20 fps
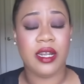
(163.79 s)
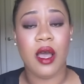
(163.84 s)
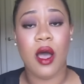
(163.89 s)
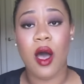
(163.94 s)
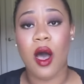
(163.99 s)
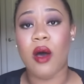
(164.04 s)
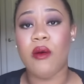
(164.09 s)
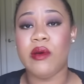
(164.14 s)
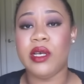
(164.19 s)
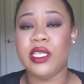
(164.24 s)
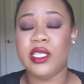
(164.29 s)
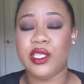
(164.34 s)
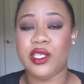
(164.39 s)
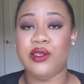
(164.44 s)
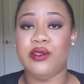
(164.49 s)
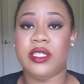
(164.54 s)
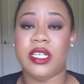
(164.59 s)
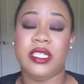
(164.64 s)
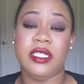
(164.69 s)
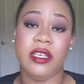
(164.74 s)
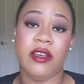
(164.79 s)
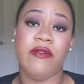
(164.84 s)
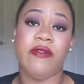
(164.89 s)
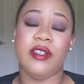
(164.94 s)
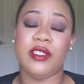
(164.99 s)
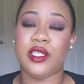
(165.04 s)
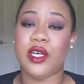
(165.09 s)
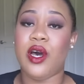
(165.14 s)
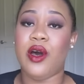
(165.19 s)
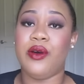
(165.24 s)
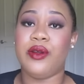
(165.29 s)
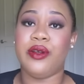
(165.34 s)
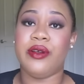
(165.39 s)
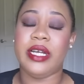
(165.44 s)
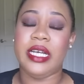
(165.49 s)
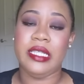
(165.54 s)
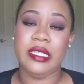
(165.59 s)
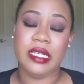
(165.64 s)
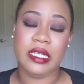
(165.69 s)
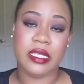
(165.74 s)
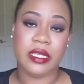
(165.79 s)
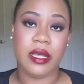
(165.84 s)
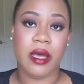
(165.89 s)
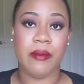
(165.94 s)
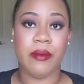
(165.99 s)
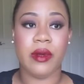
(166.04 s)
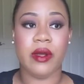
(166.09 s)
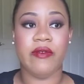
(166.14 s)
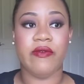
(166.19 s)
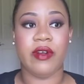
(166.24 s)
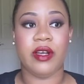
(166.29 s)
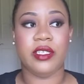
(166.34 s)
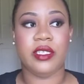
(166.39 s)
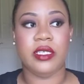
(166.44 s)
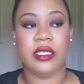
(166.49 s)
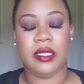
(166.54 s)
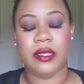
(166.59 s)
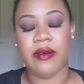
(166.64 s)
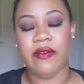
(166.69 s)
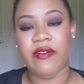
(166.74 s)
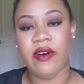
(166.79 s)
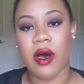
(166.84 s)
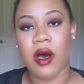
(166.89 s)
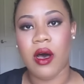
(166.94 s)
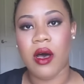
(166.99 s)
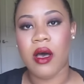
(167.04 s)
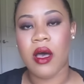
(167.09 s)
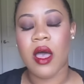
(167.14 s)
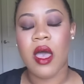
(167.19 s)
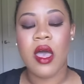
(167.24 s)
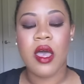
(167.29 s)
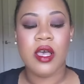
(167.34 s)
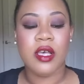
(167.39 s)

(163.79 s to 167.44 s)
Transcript: I always use a different toner in the summer versus the fall.